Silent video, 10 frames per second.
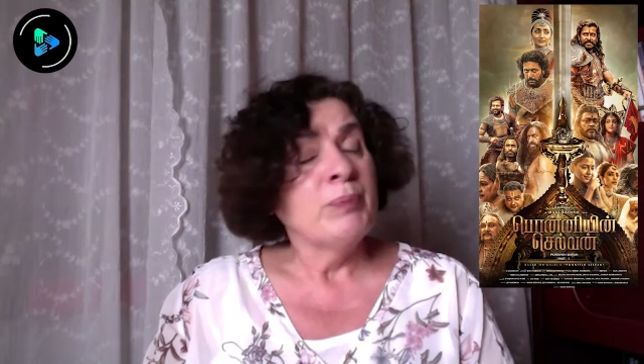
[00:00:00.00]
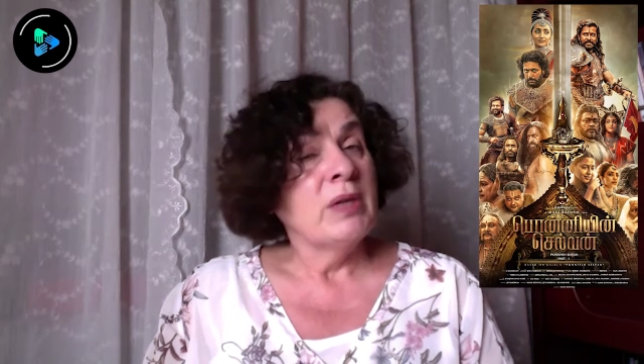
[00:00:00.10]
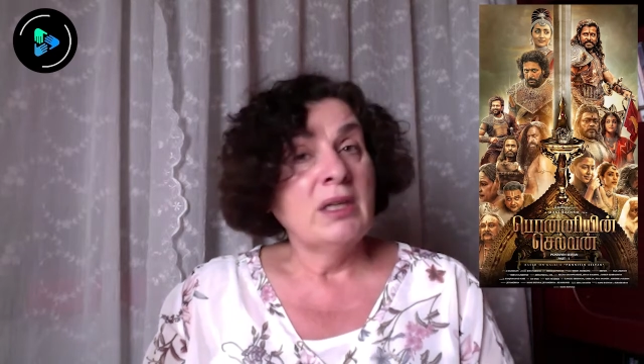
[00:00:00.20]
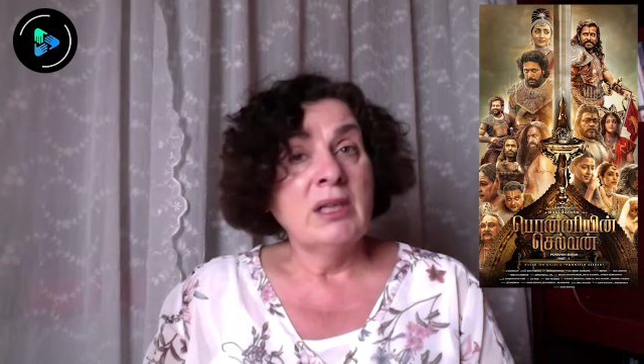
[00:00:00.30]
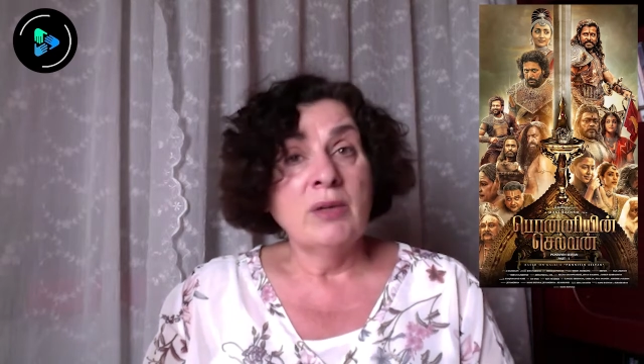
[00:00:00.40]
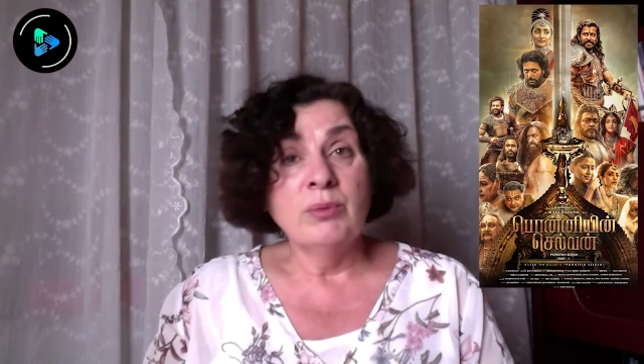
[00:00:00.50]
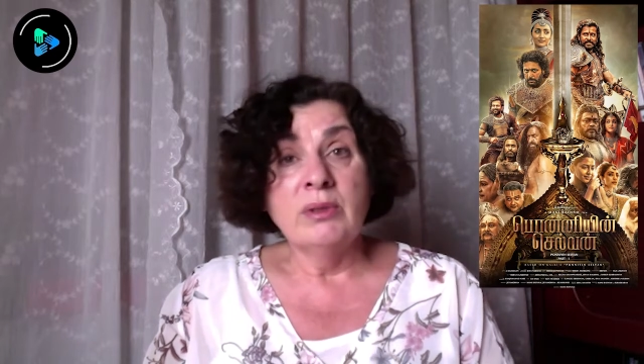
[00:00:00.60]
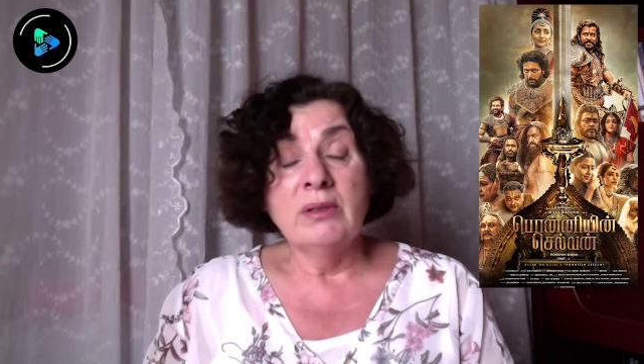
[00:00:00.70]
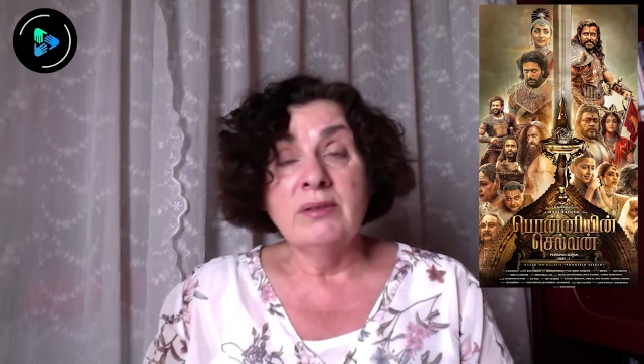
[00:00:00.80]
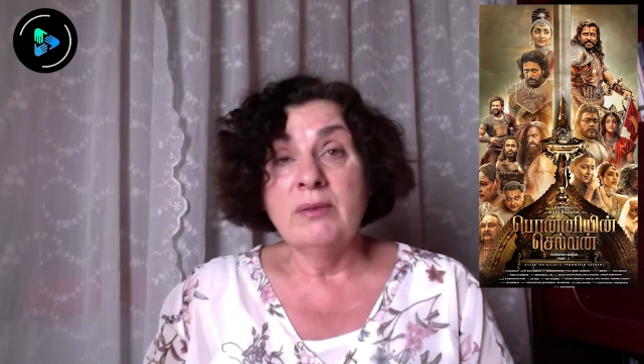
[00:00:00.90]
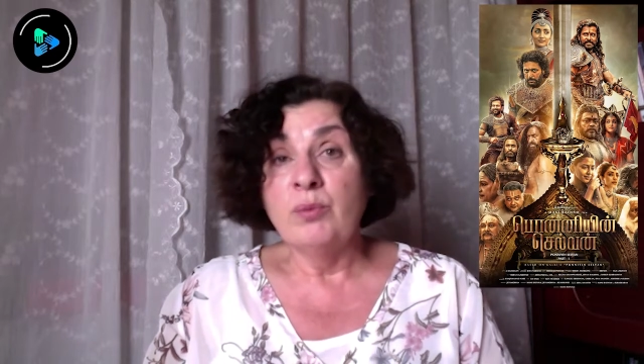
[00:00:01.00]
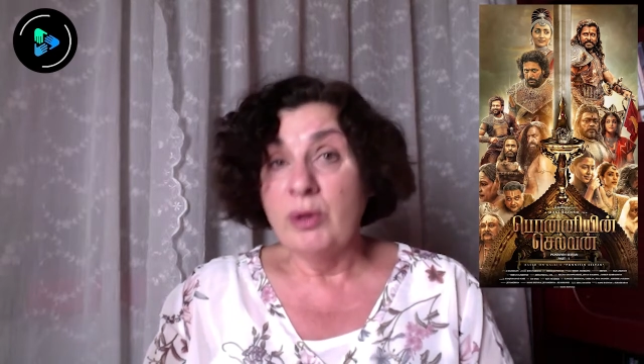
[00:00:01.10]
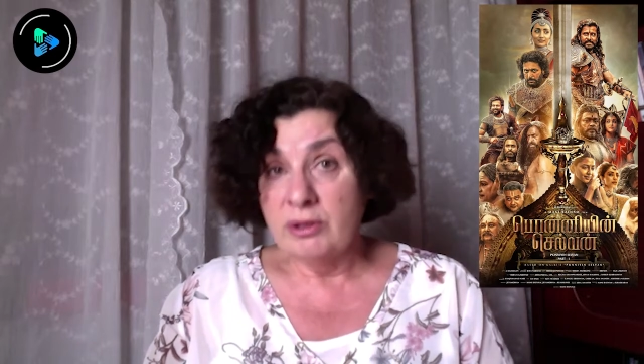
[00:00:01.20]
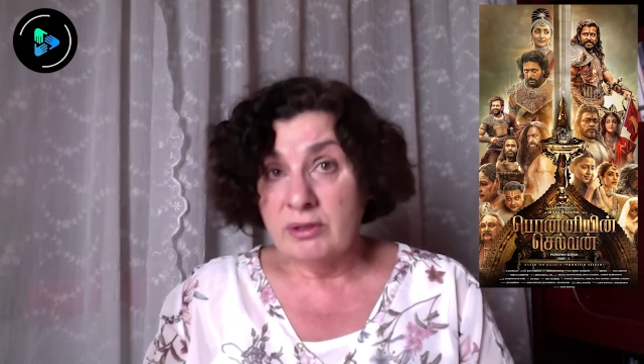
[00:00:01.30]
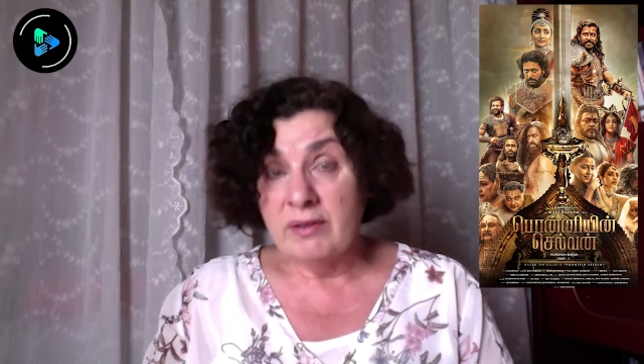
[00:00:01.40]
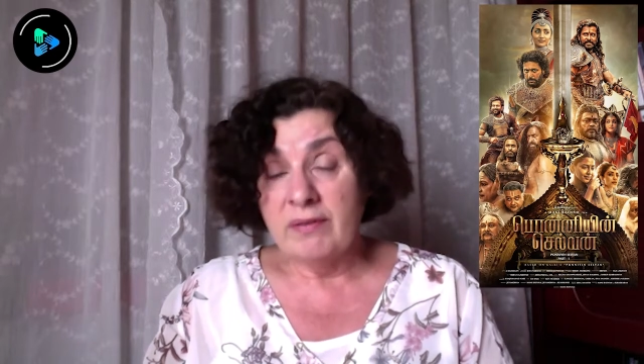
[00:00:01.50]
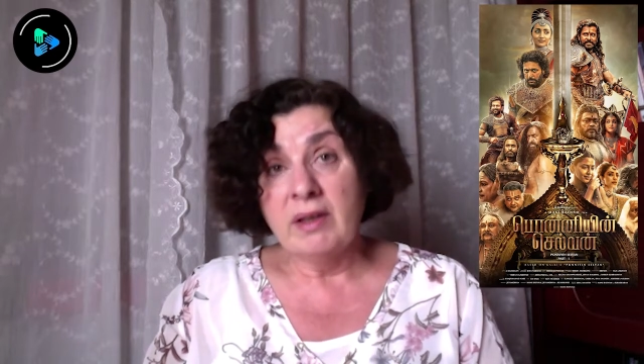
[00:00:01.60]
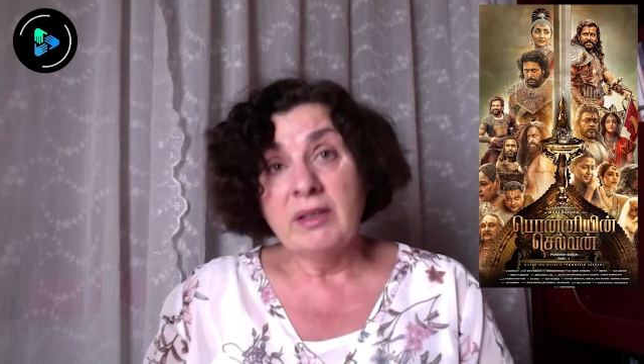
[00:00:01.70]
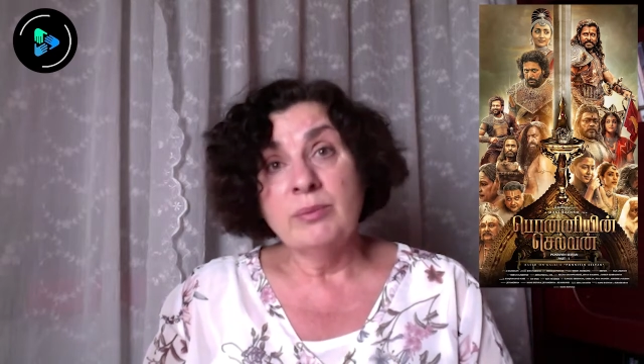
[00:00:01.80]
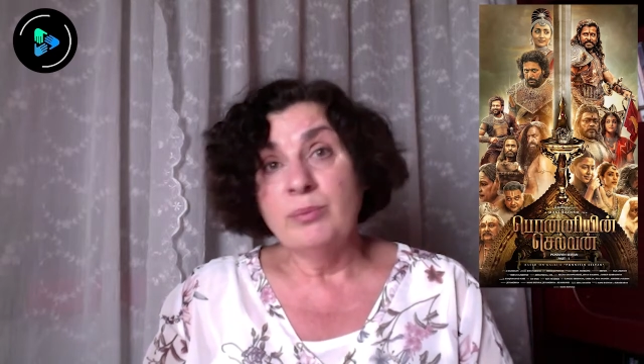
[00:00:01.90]
and I will watch the
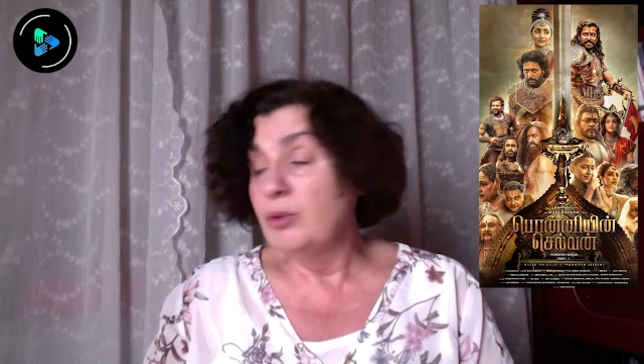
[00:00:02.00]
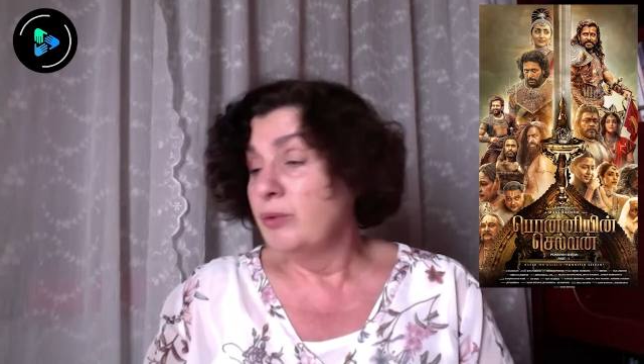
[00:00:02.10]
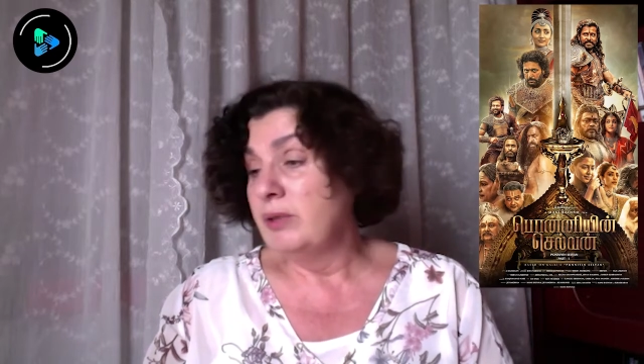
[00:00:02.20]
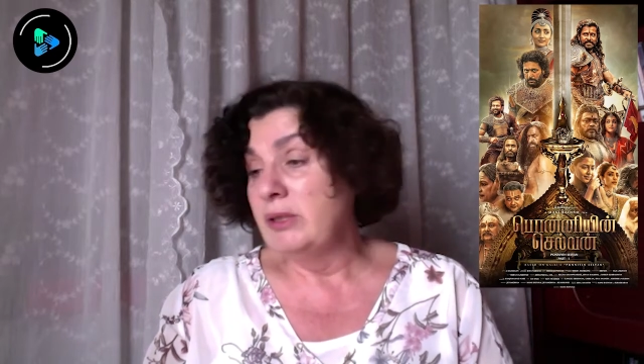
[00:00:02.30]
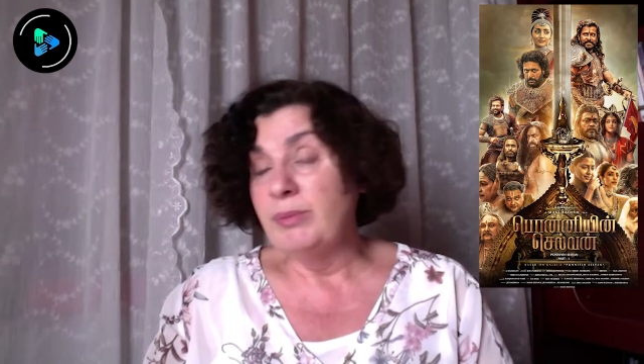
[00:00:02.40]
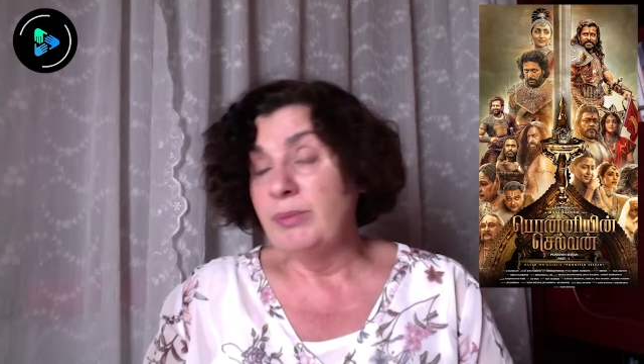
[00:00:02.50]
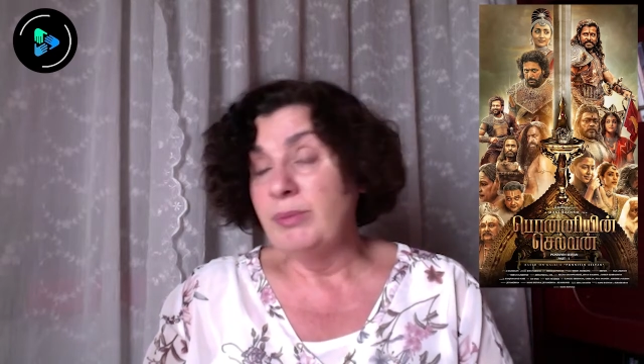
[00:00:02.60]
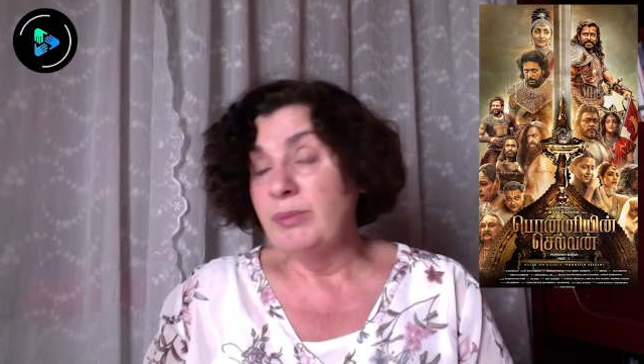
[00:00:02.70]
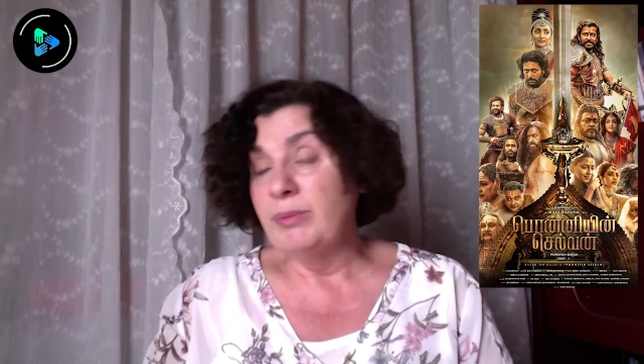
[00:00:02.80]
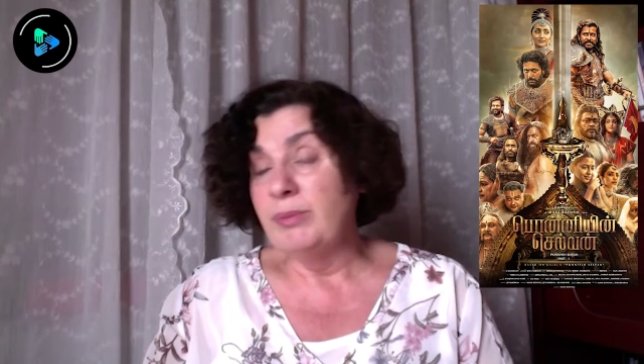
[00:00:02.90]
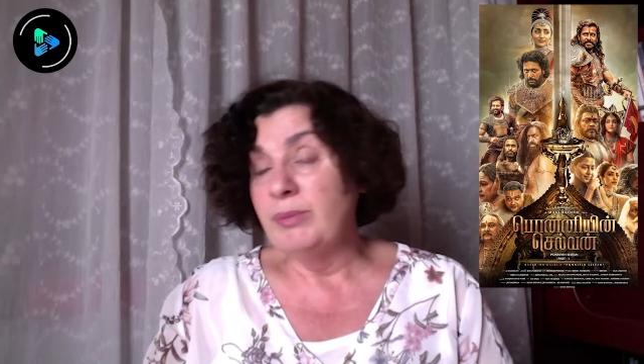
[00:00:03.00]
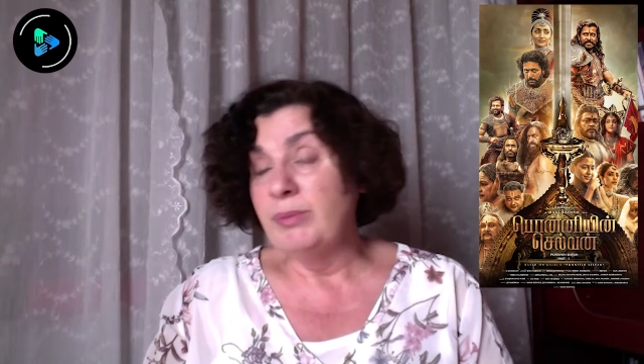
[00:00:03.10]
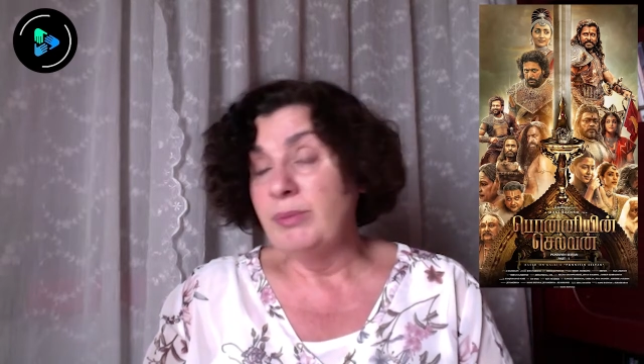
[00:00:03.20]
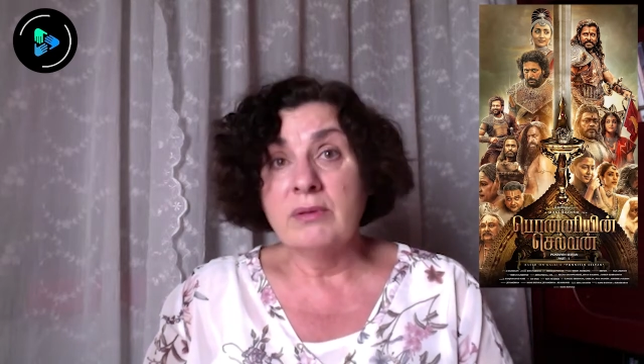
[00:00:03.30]
second movie because it's